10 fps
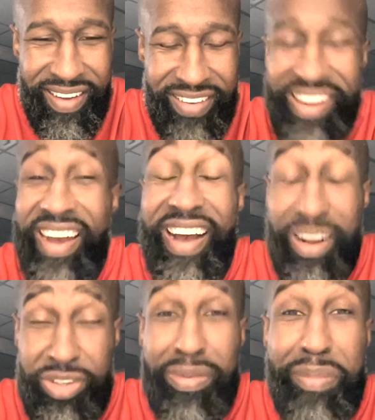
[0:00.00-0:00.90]
yeah,
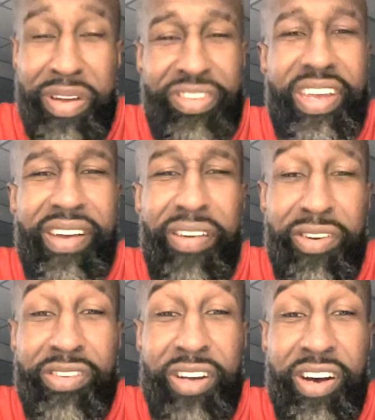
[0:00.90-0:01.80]
I'll try my best to give y'all
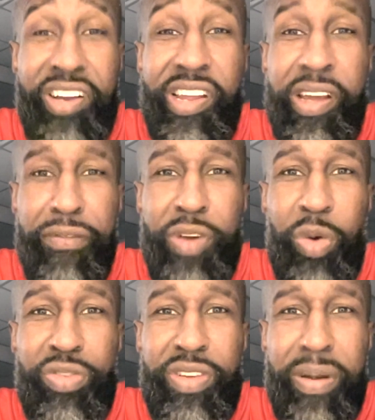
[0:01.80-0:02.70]
the cliff
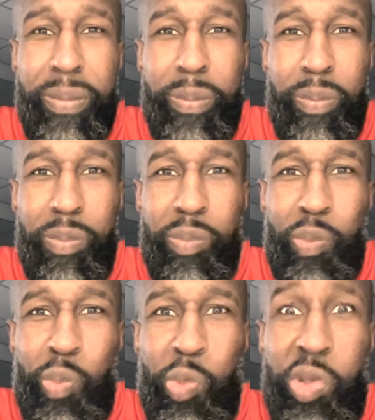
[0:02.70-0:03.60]
notes.
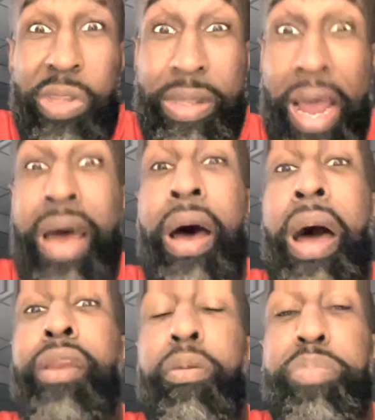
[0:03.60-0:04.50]

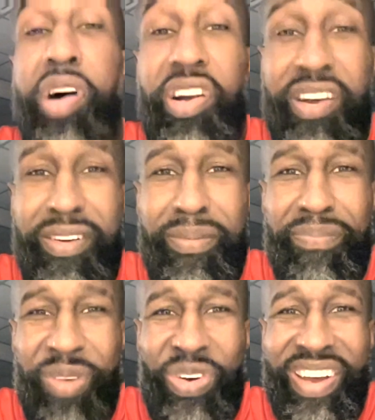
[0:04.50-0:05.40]
Nah, the book.
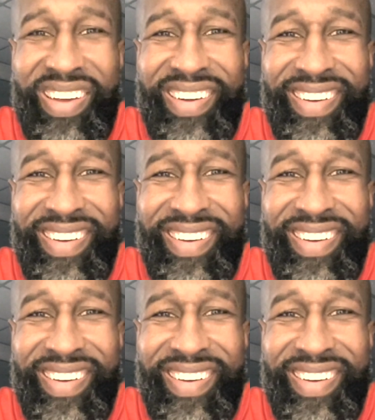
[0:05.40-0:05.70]
Okay.